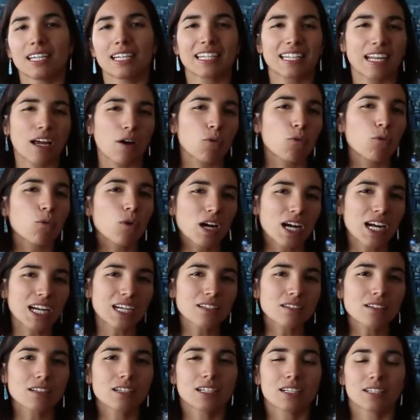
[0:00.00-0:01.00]
Now,
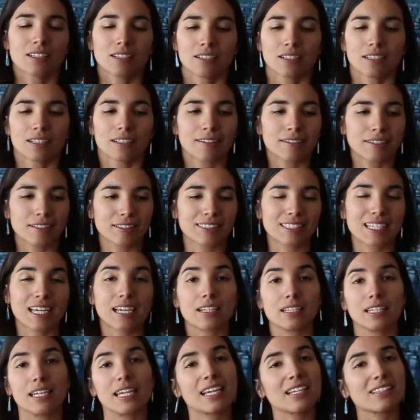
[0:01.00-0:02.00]
one uh,
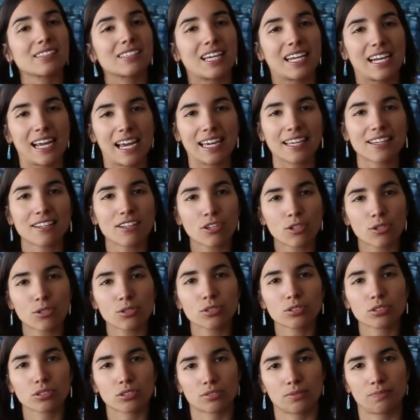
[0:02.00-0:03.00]
technique that I
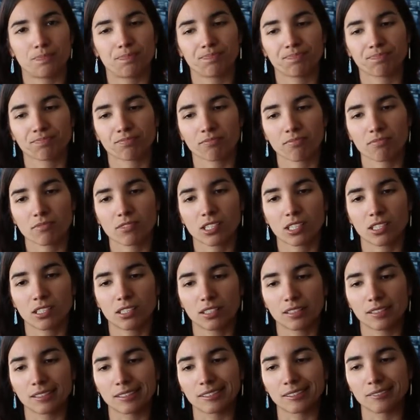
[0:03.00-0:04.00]
use
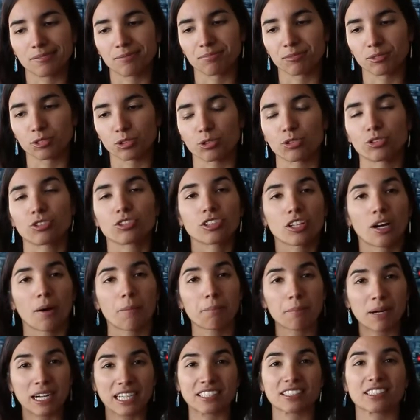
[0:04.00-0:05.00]
um, to
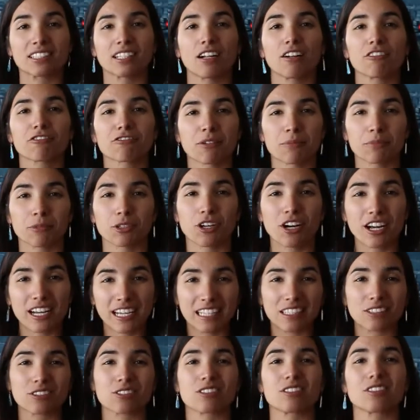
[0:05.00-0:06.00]
stop myself from
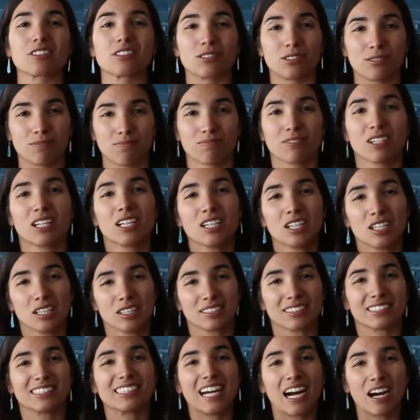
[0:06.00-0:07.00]
going into this
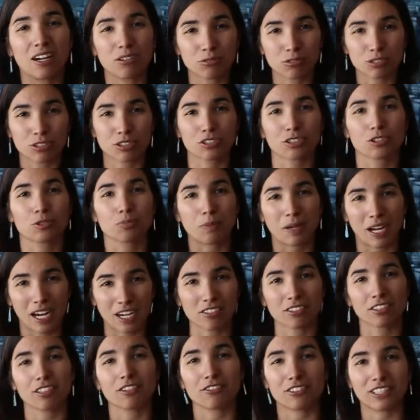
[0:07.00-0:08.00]
downward
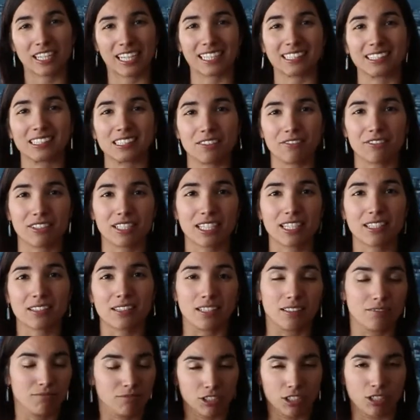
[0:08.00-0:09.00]
spiral of negativity
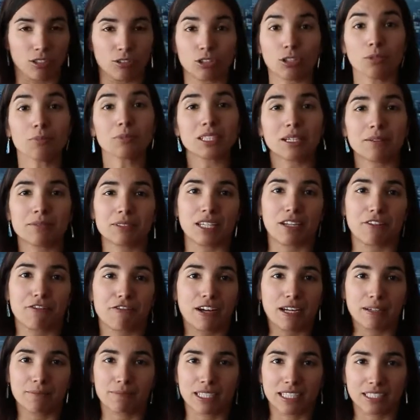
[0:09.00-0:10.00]
that, you know, sometimes I
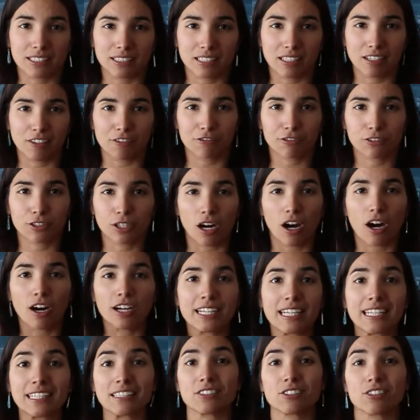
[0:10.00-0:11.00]
find myself
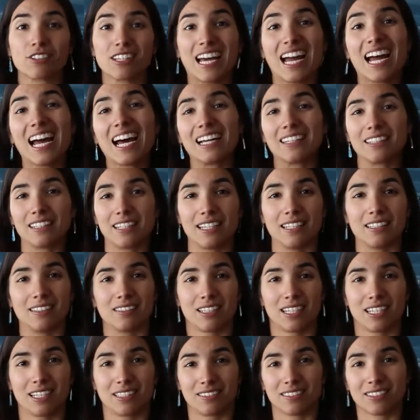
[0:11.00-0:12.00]
caught into that
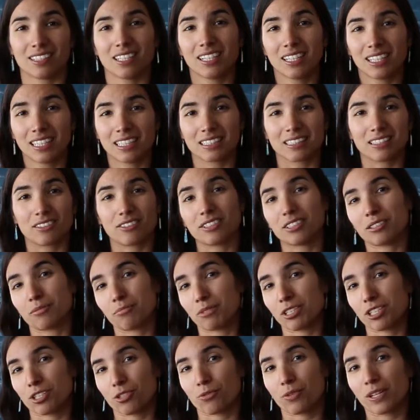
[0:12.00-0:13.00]
and, and there
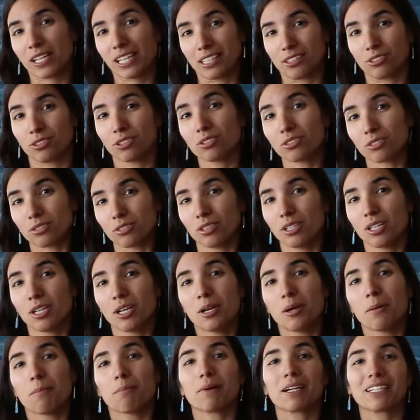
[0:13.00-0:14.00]
isn't much we can do,
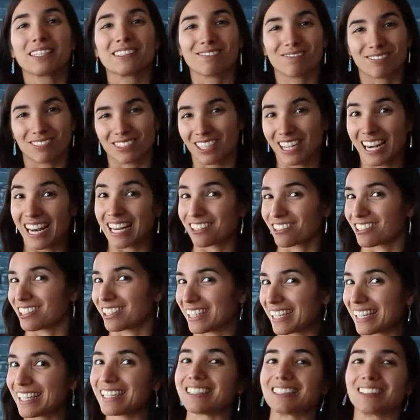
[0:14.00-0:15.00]
but there
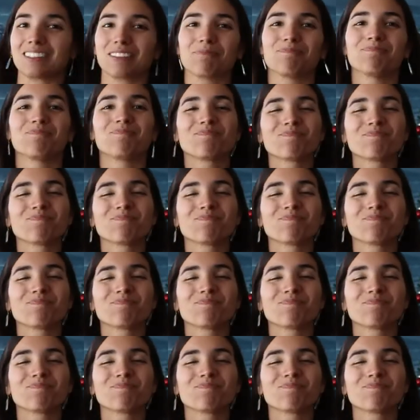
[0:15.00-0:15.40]
actually is.